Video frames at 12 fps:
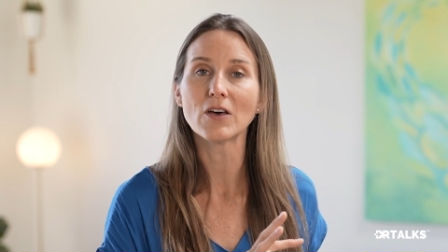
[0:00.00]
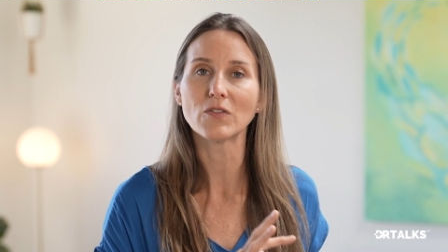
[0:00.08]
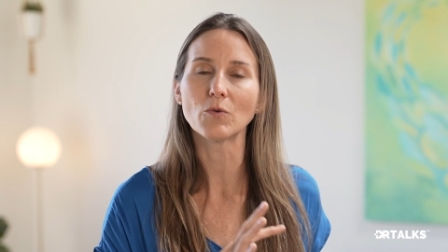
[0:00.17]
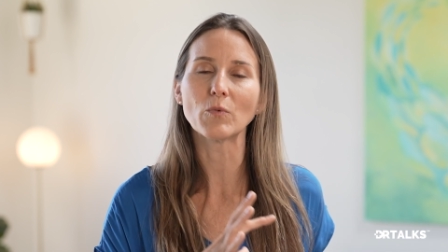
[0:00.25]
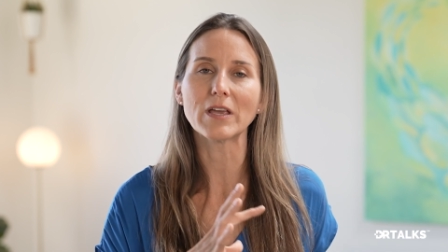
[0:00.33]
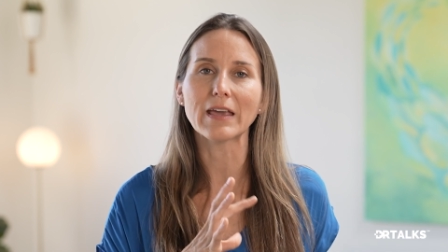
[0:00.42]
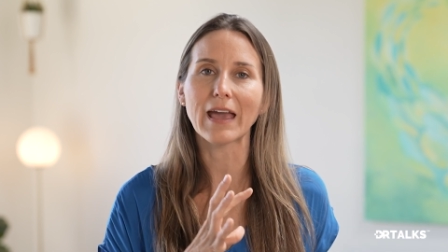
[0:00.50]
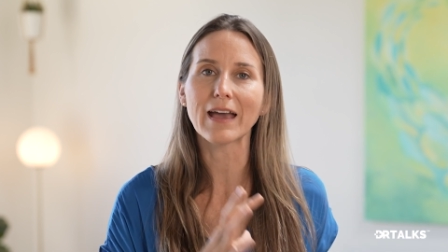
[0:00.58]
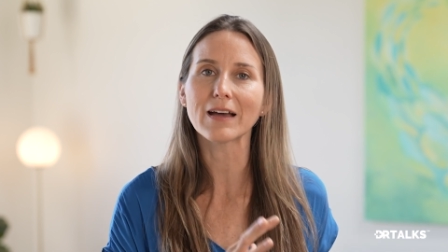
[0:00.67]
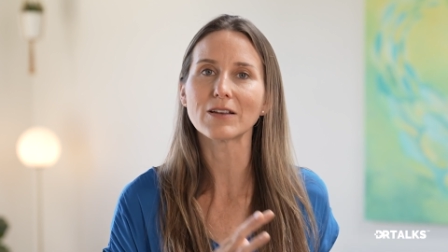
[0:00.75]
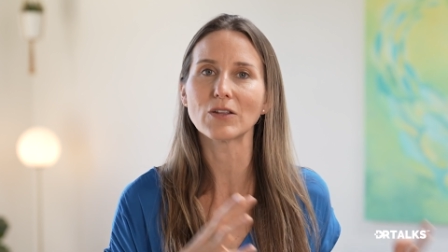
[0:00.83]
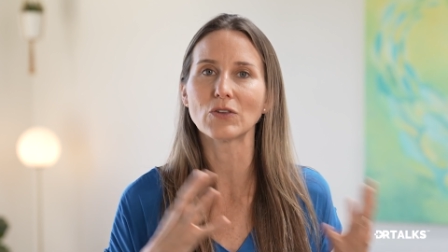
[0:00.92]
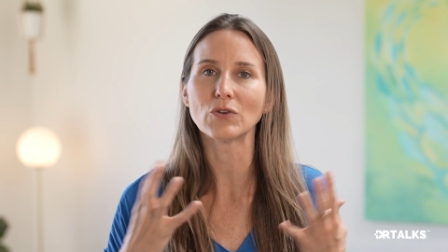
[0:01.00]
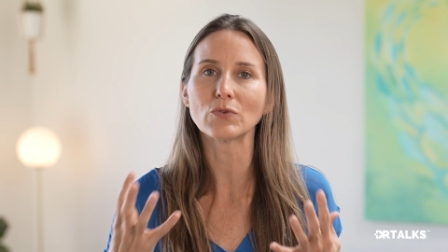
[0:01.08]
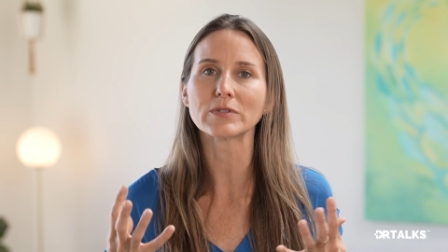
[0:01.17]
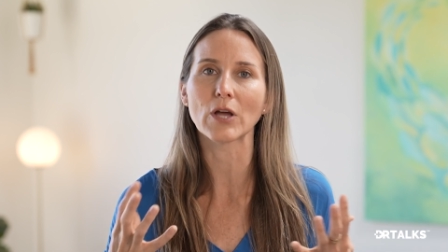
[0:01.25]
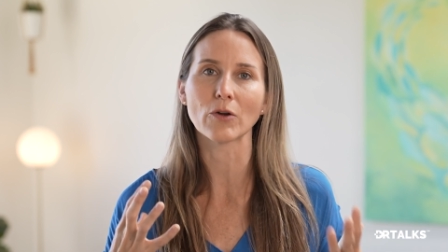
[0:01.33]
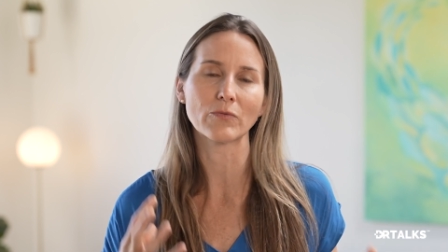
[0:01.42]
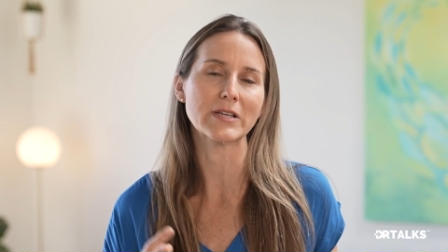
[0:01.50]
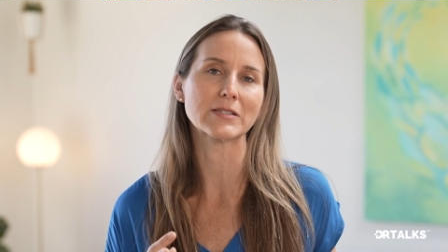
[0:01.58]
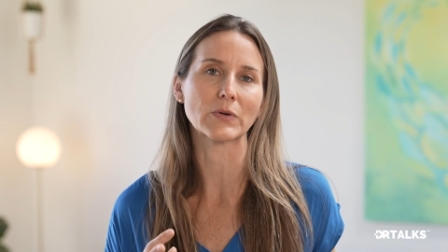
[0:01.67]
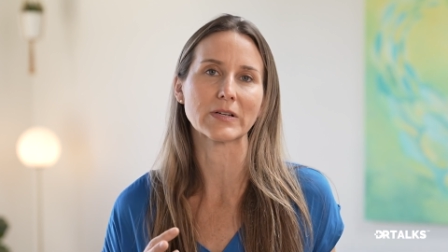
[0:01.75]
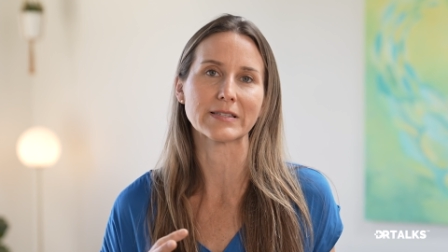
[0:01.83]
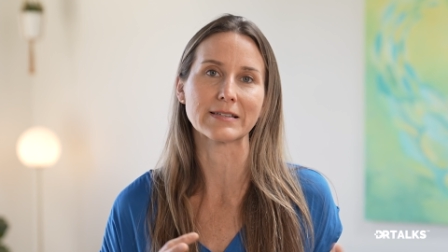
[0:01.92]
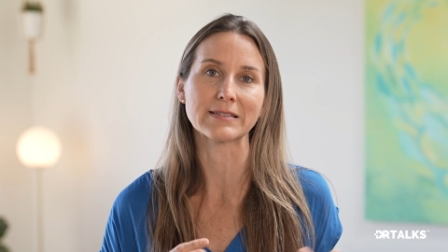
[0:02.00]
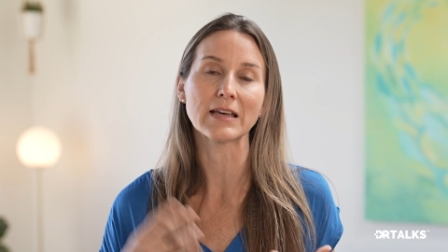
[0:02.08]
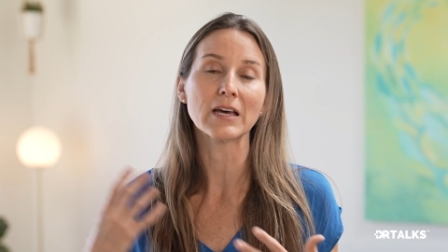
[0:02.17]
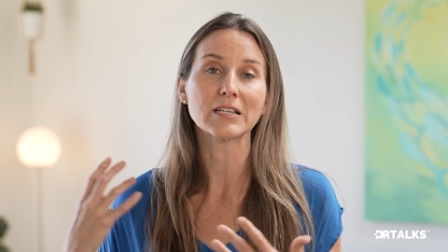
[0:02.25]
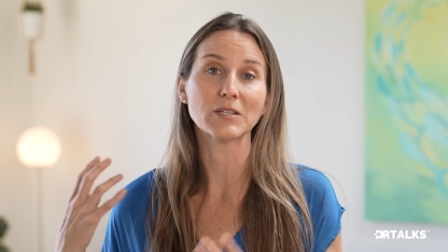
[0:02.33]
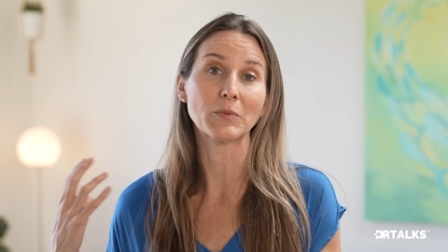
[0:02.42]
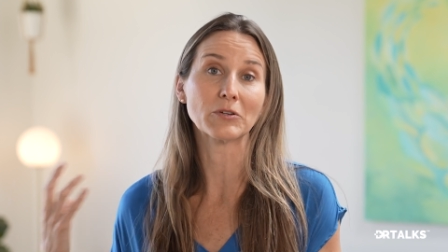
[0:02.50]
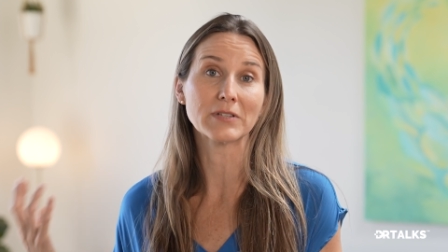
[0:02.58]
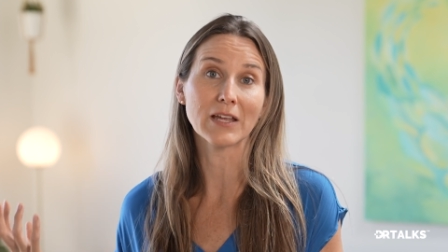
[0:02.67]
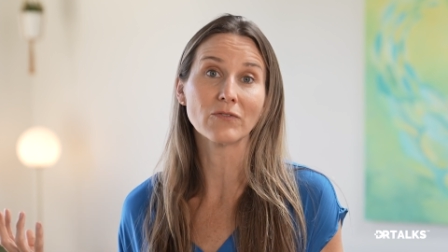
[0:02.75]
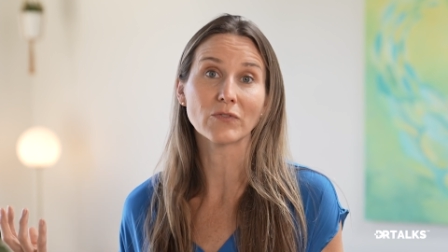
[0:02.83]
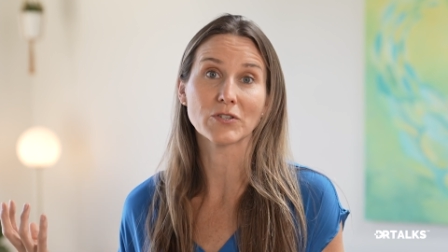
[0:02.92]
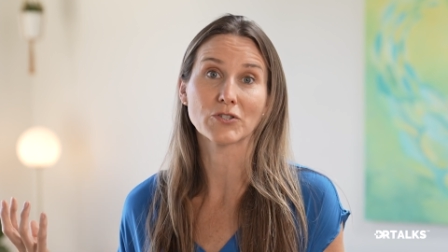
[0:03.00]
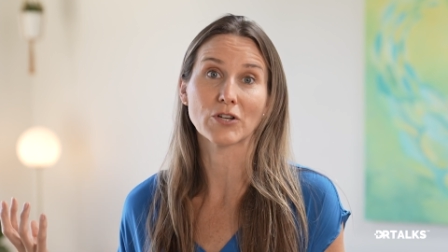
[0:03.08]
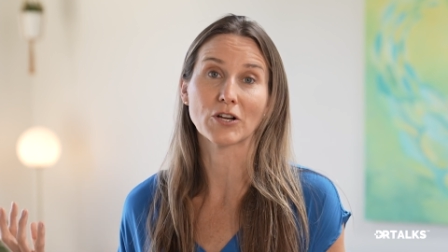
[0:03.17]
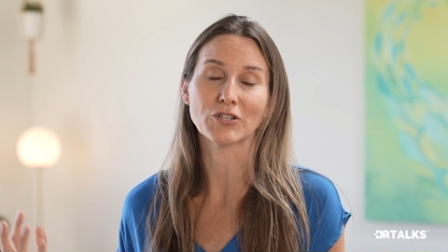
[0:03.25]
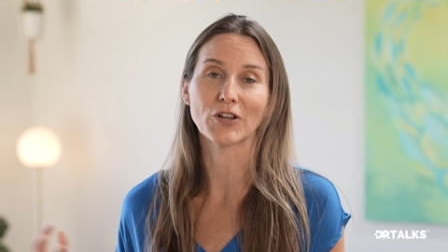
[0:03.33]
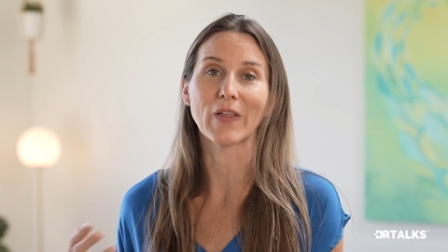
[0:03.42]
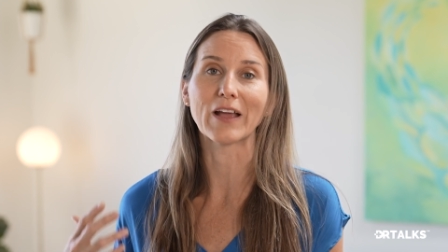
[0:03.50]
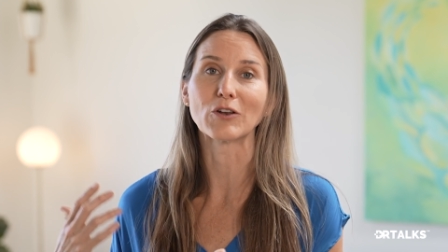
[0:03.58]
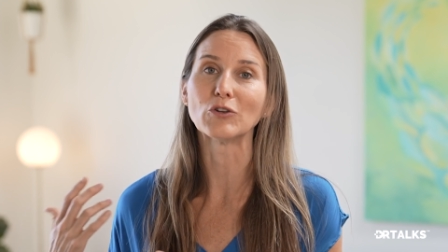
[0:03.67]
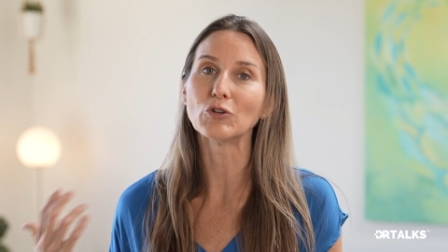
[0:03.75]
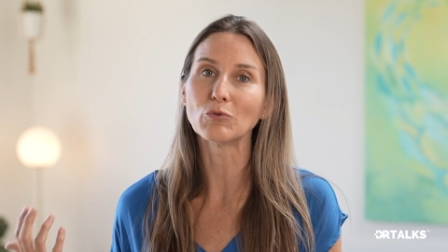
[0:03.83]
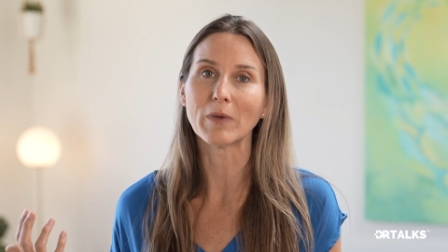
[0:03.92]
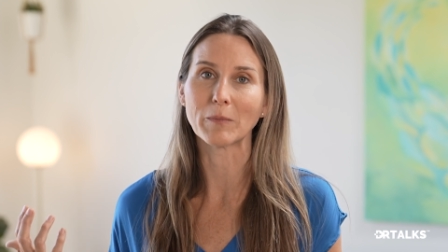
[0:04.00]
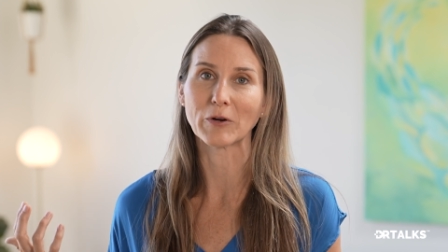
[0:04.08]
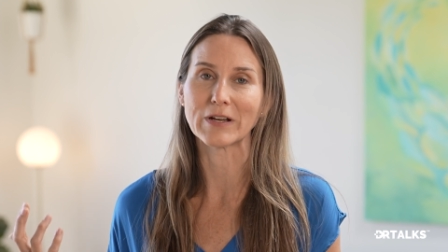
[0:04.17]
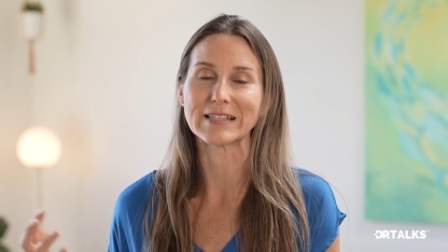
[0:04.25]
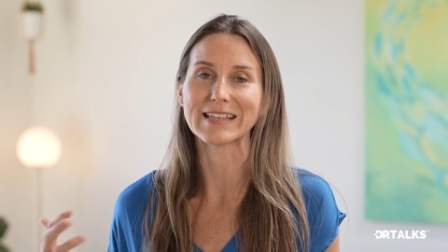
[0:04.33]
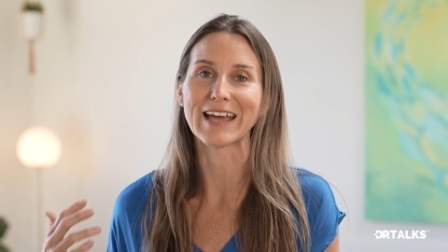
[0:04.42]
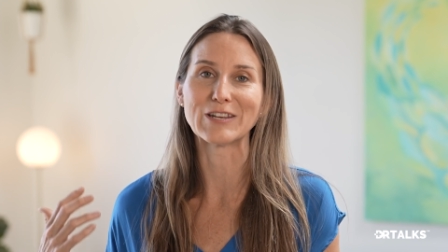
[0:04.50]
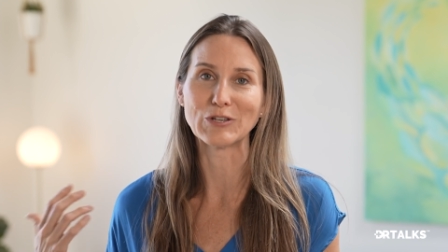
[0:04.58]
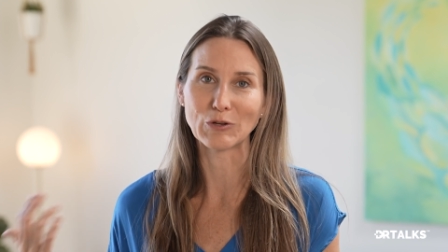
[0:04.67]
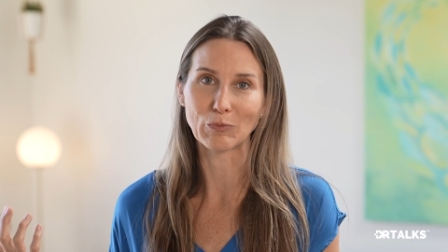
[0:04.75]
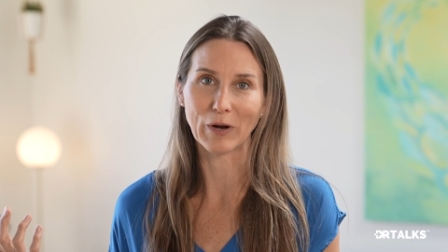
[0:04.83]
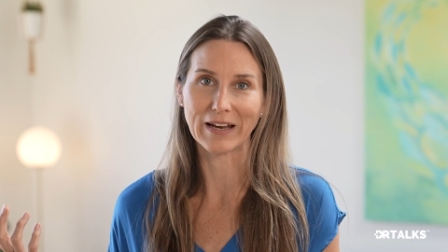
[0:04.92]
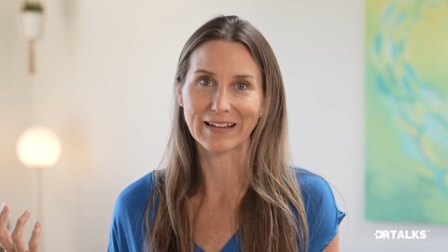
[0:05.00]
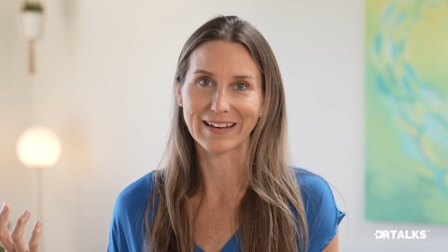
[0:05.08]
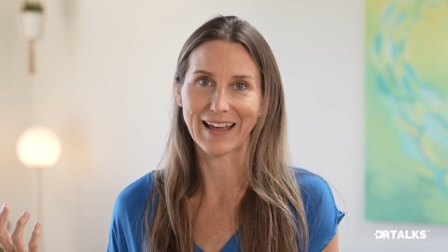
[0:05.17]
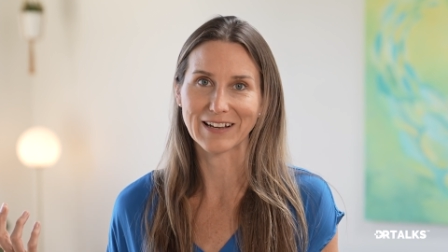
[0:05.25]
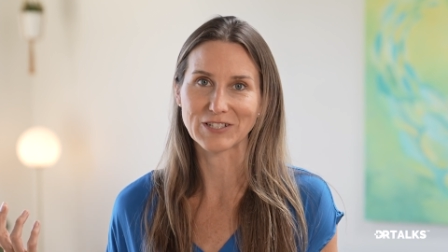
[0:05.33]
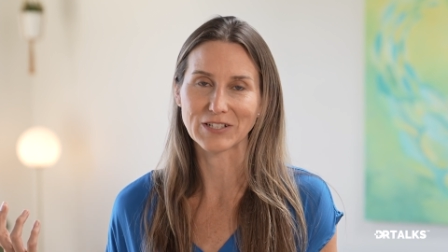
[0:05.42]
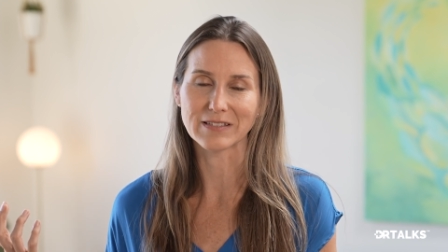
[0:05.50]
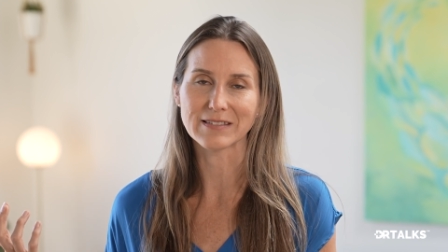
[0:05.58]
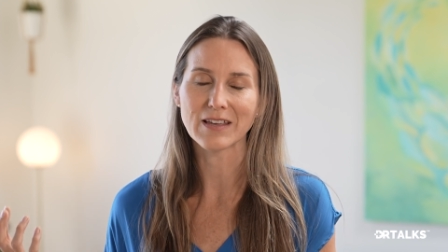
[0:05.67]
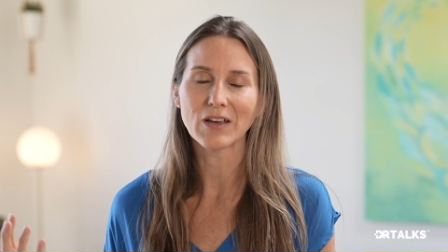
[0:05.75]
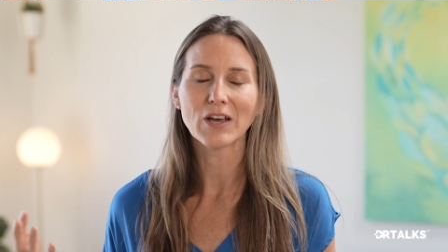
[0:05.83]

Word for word: then we can't use our resources to build infrastructure like new memories and new brain connections.